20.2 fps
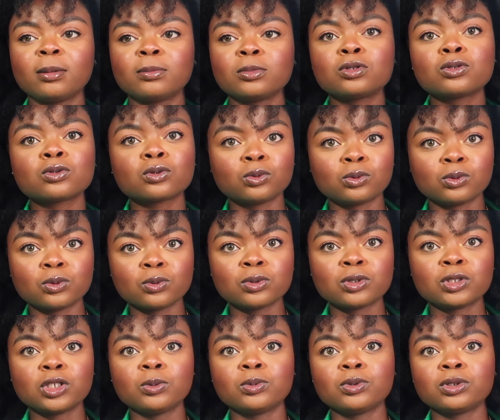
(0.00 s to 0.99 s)

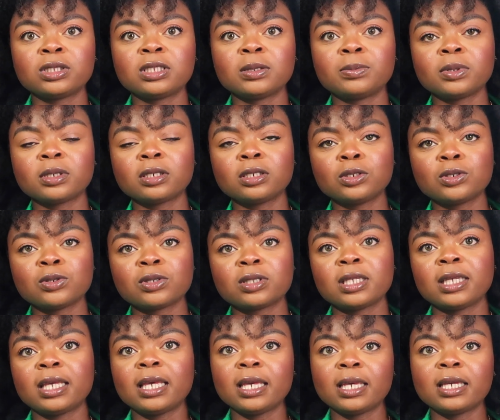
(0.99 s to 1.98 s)
schools, you would typically use
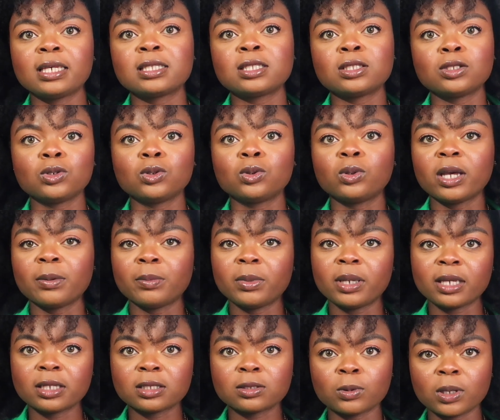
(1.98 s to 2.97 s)
the
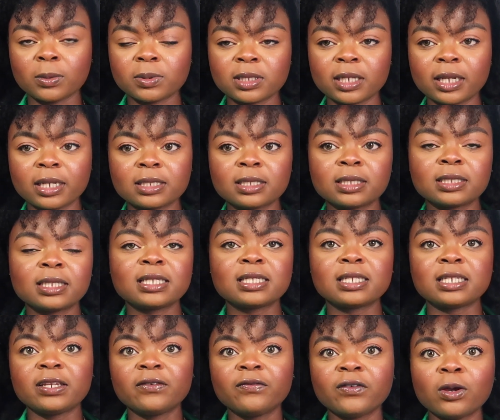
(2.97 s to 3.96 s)
AACO-MAS website. That's
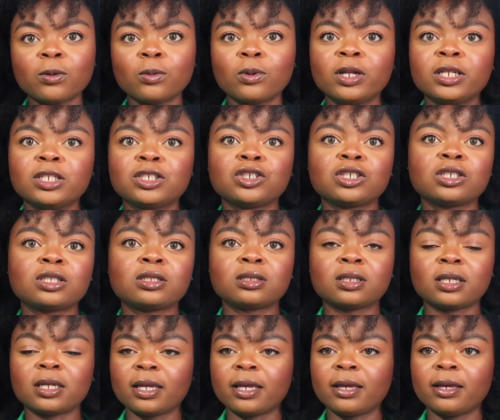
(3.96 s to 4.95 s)
a different one. It's just
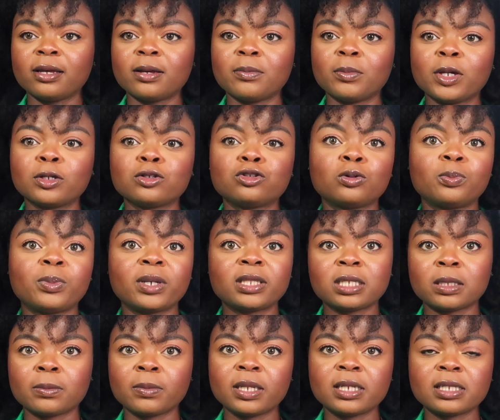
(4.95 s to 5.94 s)

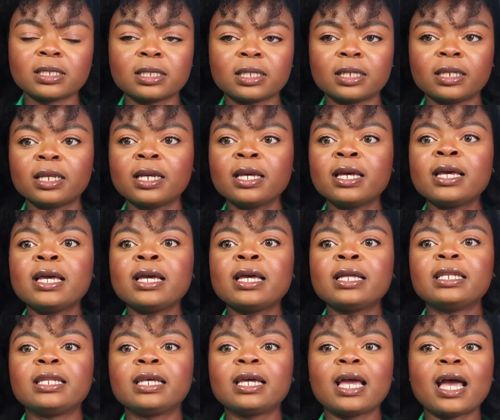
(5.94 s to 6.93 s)
osteopathic medicine.
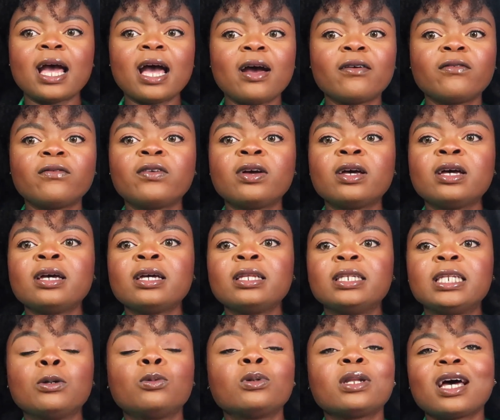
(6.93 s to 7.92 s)
They
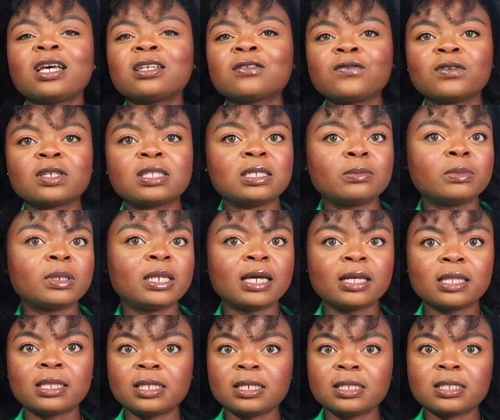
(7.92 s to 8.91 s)
would ask for
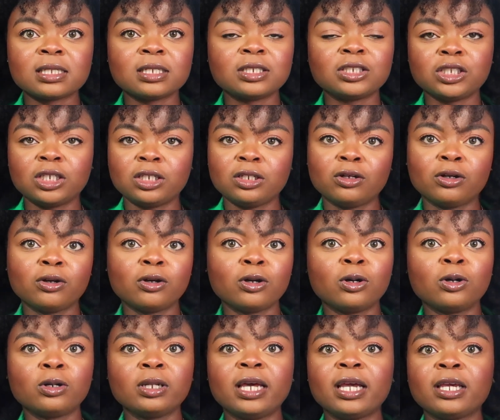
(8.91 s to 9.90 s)
similar things in
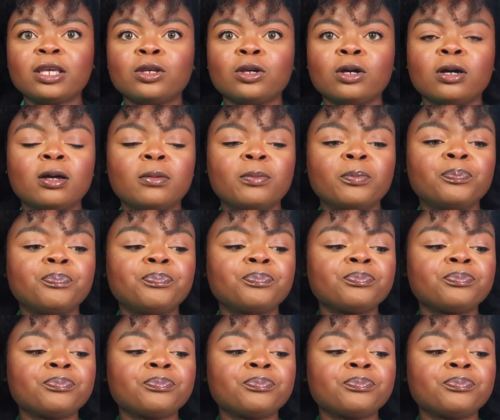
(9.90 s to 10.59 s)
general, like your